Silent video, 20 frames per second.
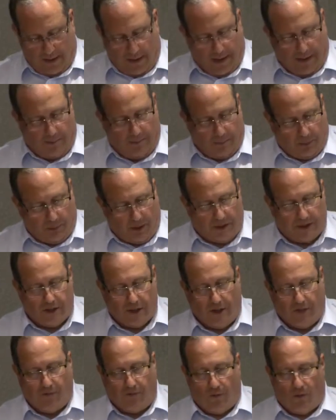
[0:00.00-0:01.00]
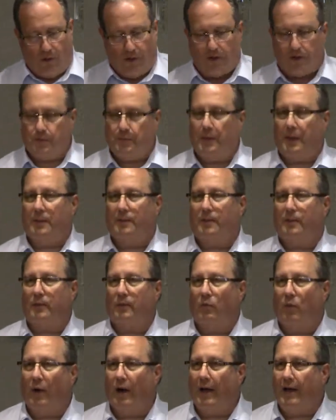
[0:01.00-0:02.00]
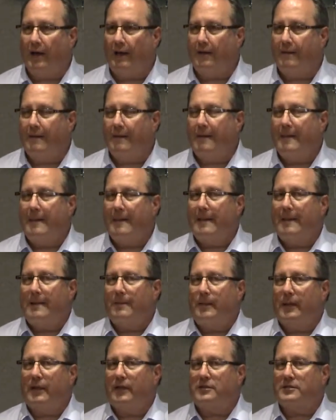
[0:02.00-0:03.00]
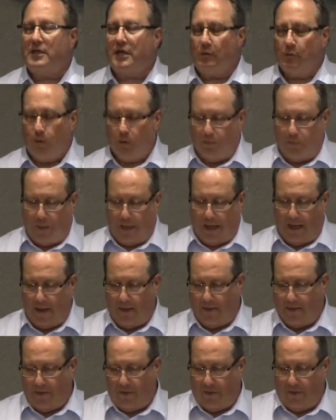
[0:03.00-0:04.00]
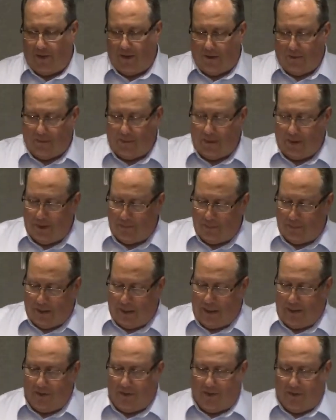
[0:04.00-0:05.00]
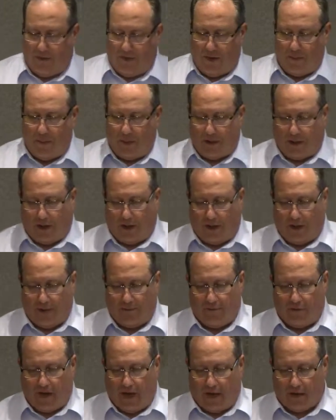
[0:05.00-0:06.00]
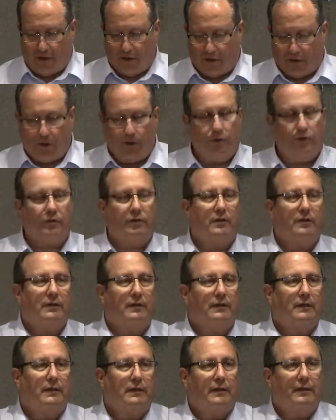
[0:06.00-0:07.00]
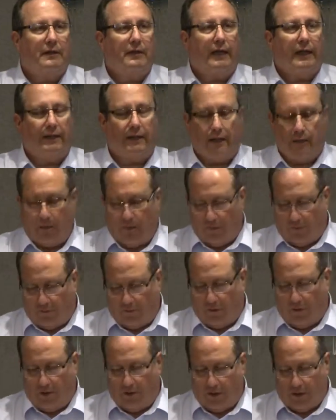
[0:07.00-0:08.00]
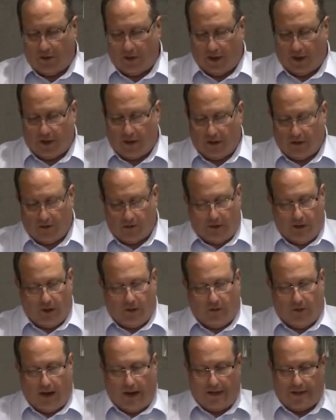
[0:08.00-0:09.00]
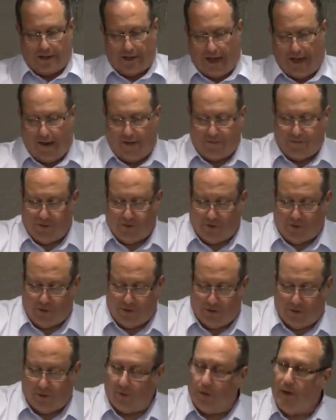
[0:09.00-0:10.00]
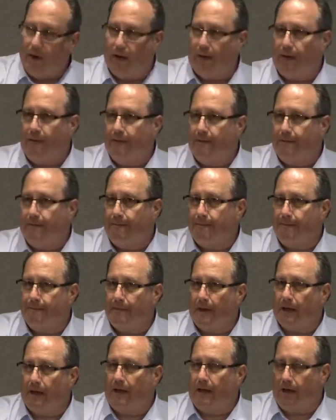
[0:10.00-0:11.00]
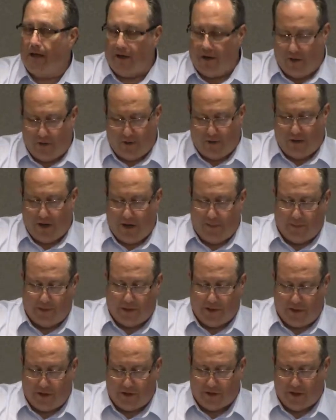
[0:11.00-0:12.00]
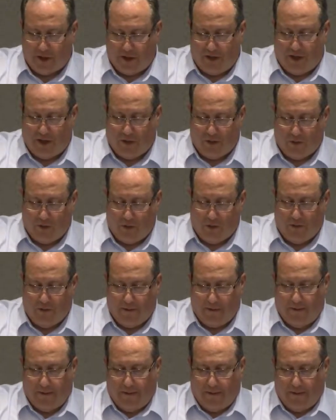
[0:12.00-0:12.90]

and blessing for his people. Why? Because he will bathe them, bathe them in the light of God's truth and they will flourish like the green grass after the rain. Again, another commentator said, and I quote,